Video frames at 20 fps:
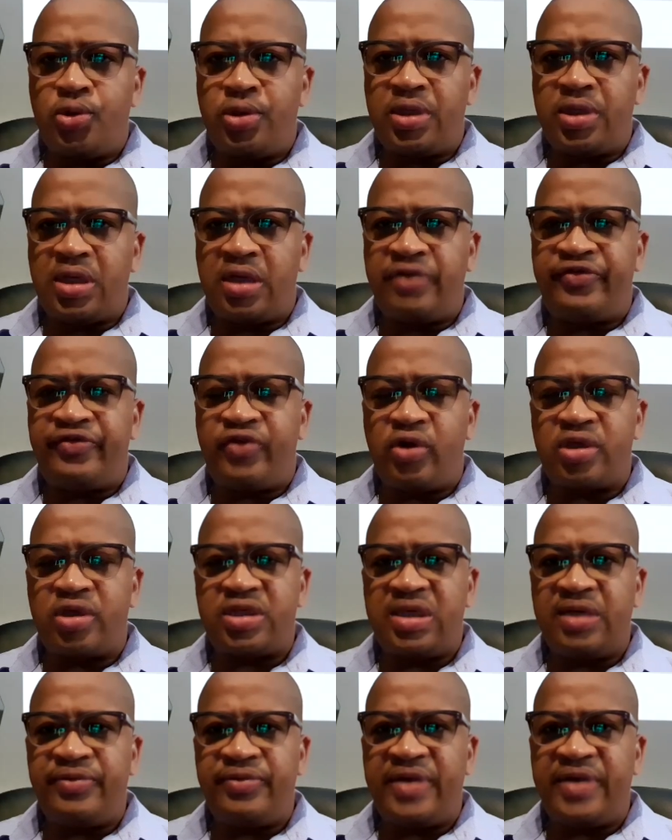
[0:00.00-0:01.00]

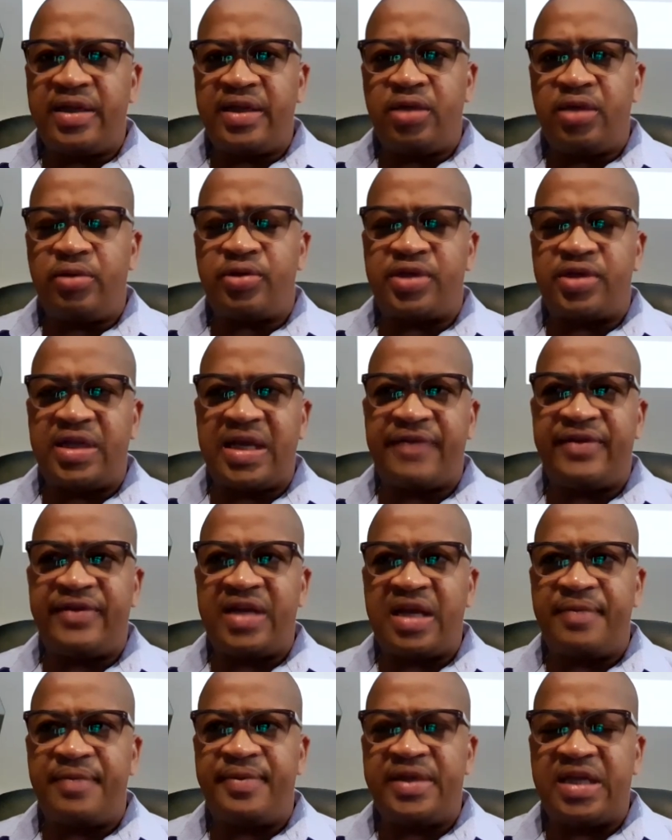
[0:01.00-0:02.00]
Unfortunately, so you have an
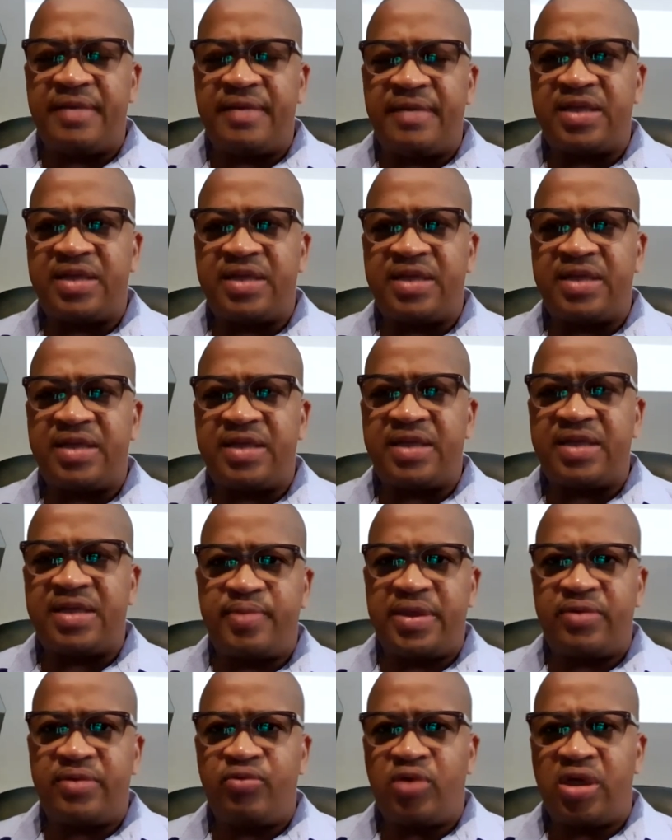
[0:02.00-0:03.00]
epidemic which has been
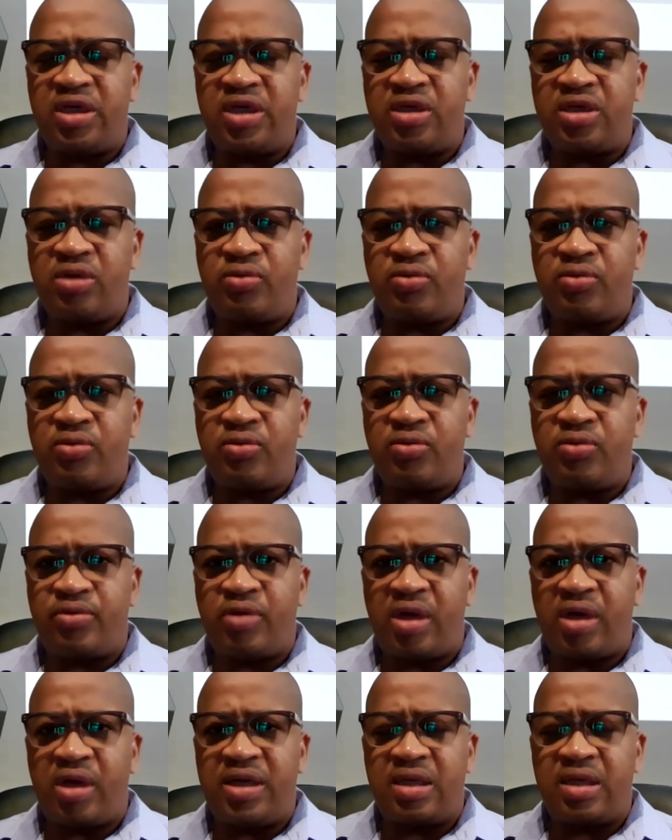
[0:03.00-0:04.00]
running
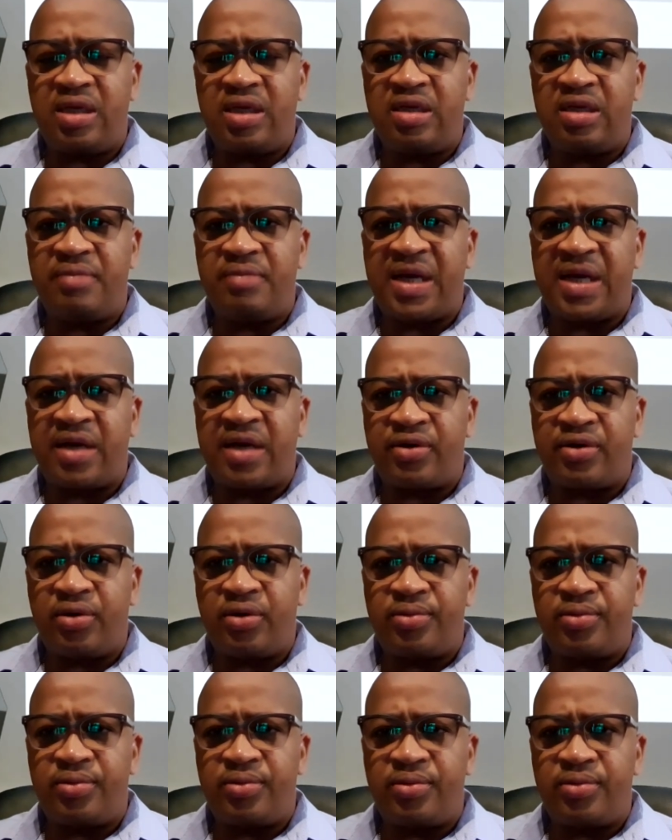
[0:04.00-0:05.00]
chronically in the
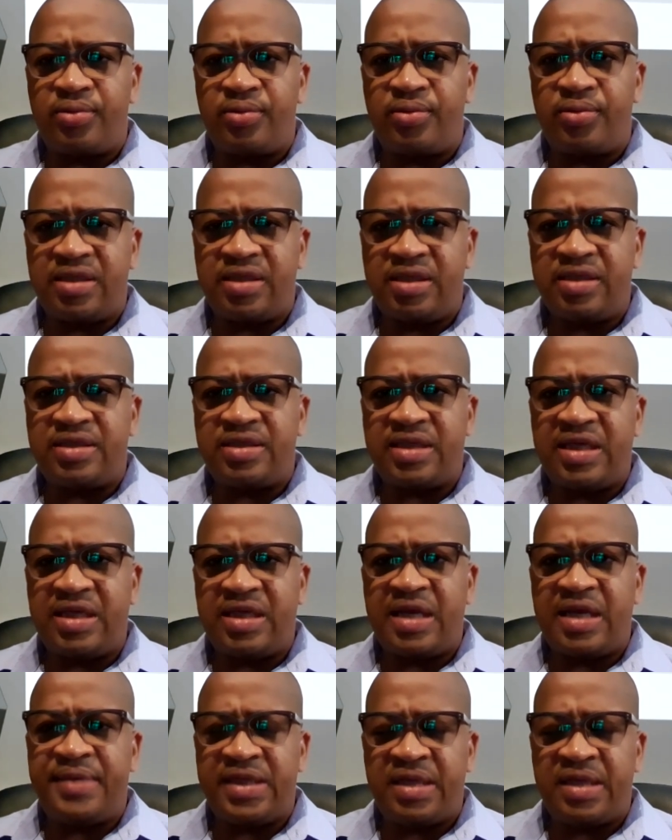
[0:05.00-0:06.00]
background, right? So there's an
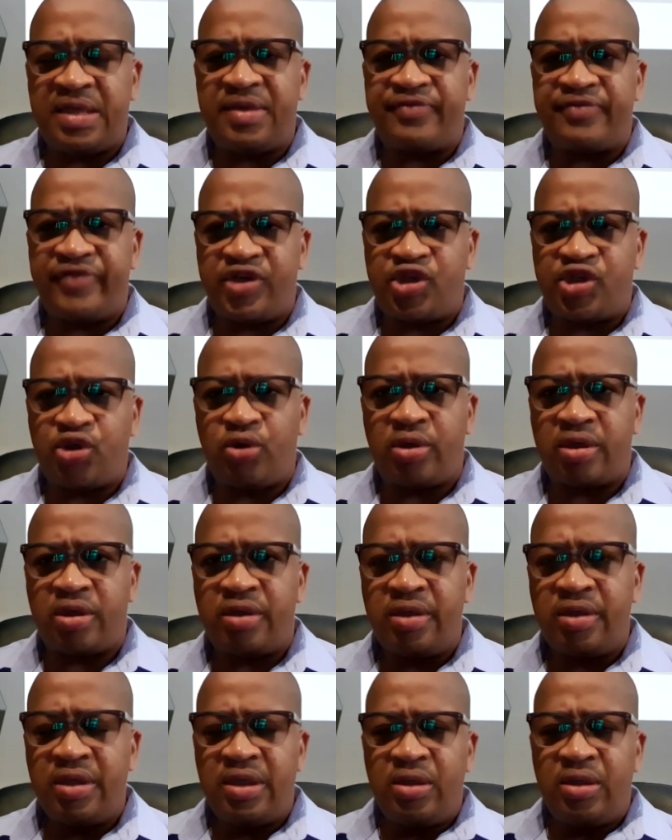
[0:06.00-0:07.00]
epidemic for sure.
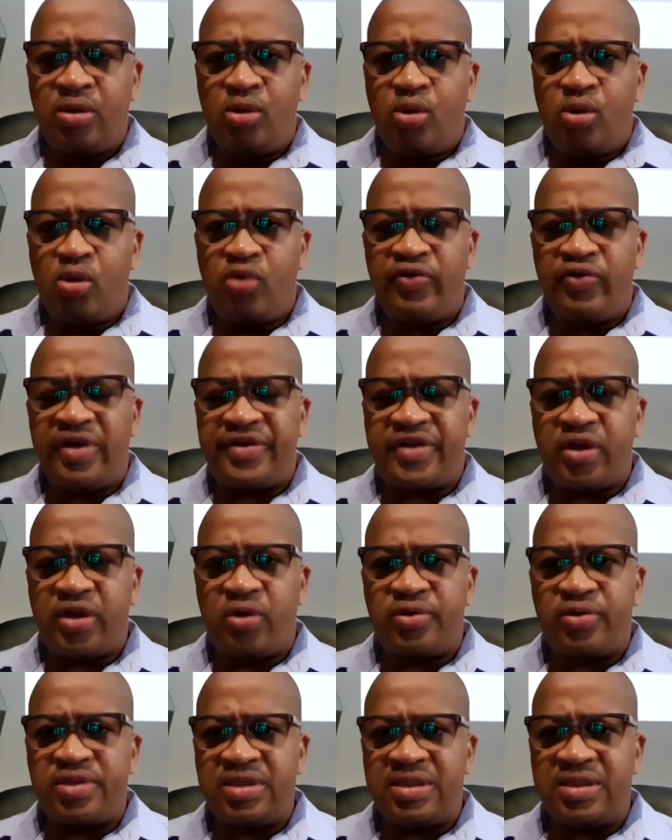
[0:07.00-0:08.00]
Over
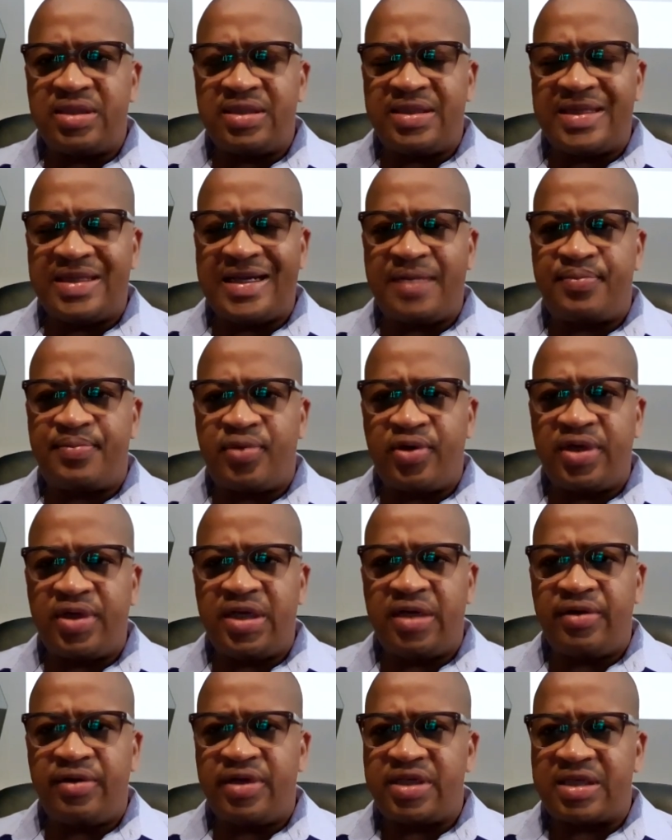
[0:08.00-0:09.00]
1,000 dead per
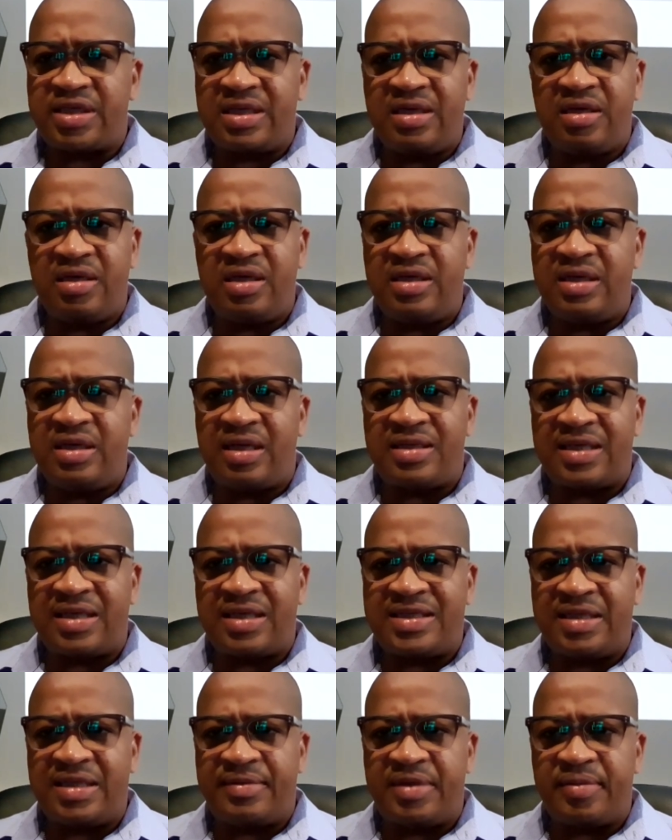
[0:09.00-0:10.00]
year is clearly not
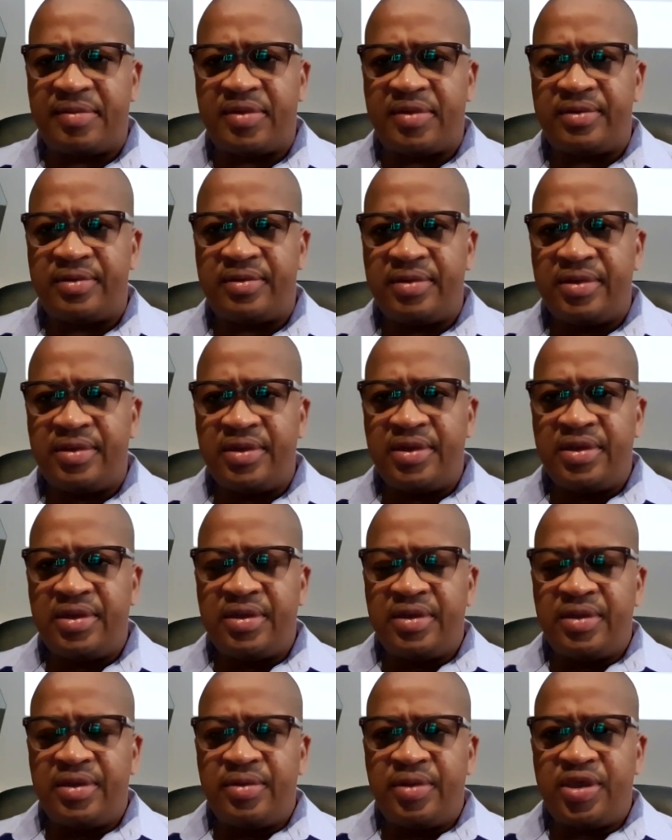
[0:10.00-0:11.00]
acceptable.
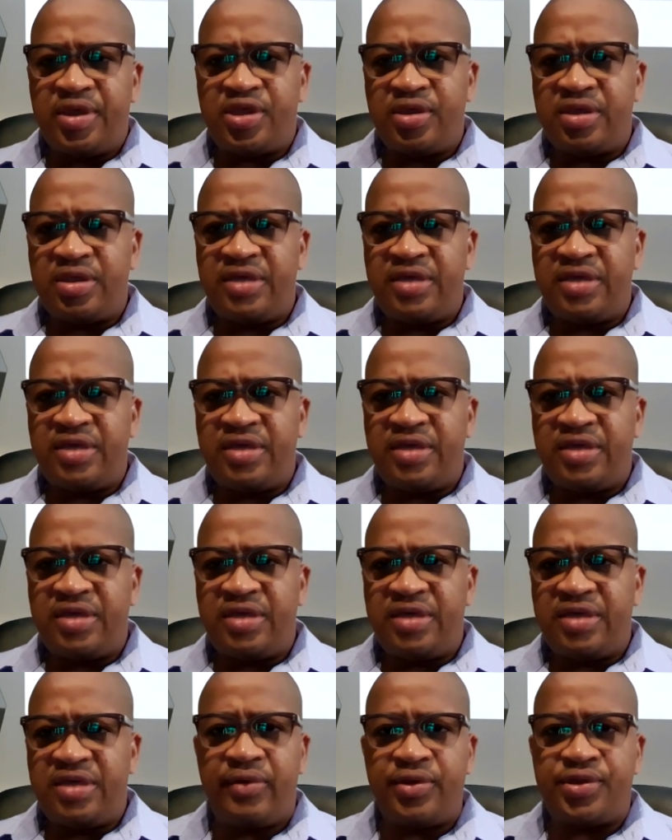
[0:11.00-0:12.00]
We shouldn't even have
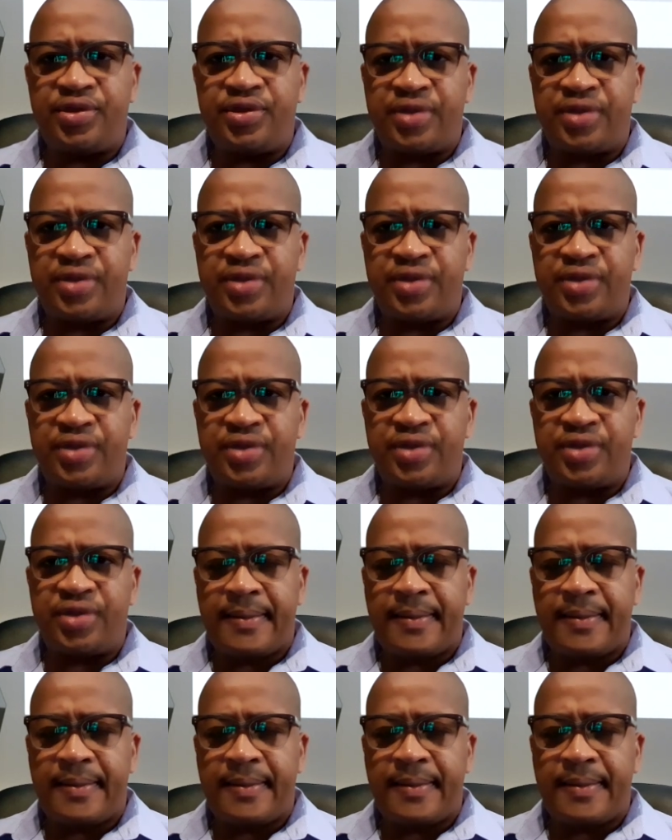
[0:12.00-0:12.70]
500 dead.